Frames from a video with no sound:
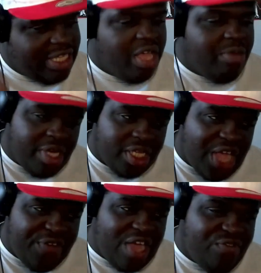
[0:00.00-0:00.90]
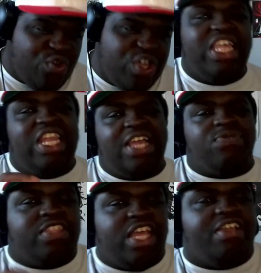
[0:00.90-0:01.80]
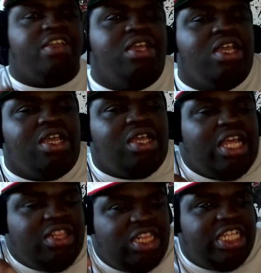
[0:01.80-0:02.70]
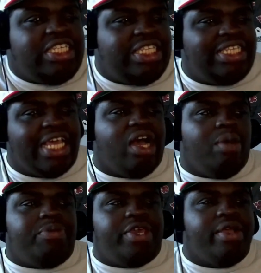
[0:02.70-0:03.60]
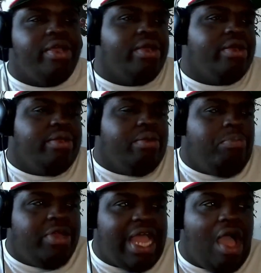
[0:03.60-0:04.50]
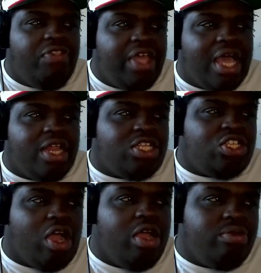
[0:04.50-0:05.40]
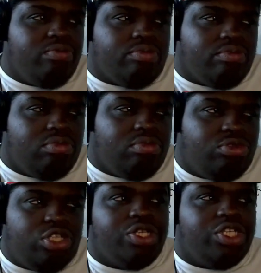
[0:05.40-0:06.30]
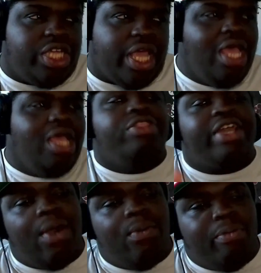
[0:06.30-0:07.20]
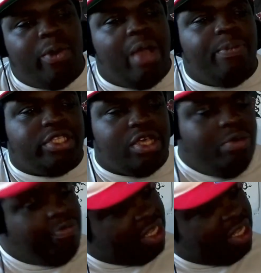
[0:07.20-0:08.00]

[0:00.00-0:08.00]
attempt because I've really liked what they at least set up here, but now they gotta start doing shit. They got one more episode